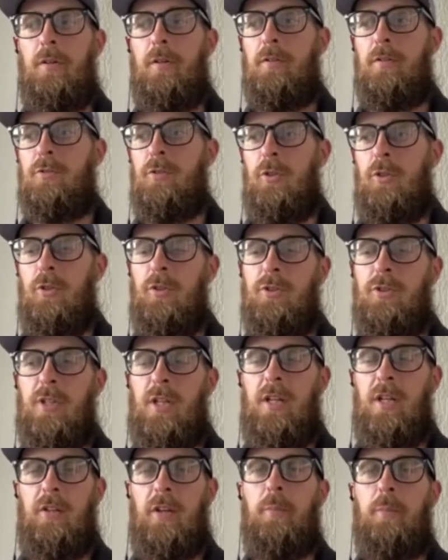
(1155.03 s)
So you're
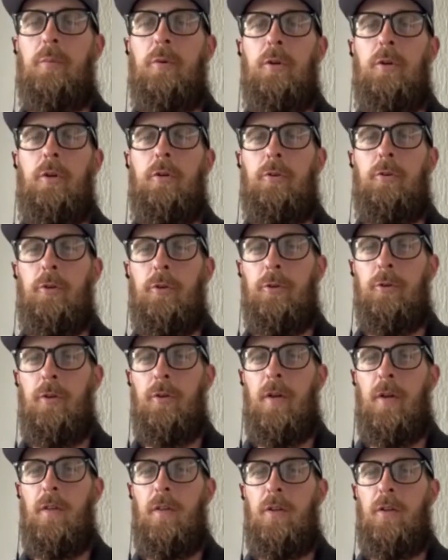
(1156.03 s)
saying like per crew,
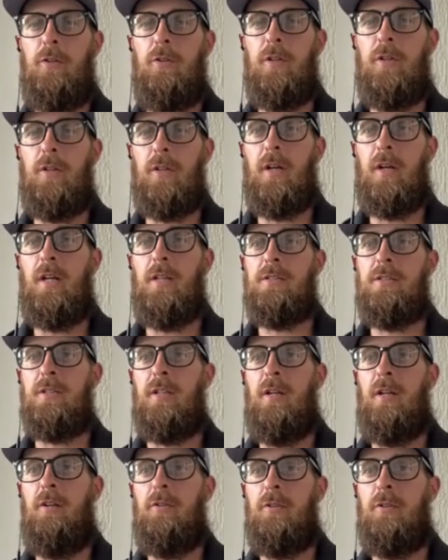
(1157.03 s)
and then you can kind of
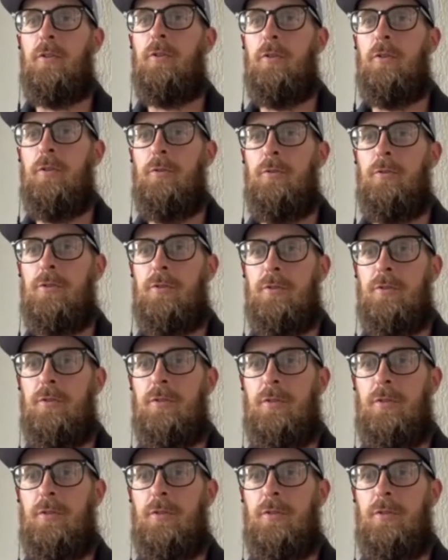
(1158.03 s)
scale your crews.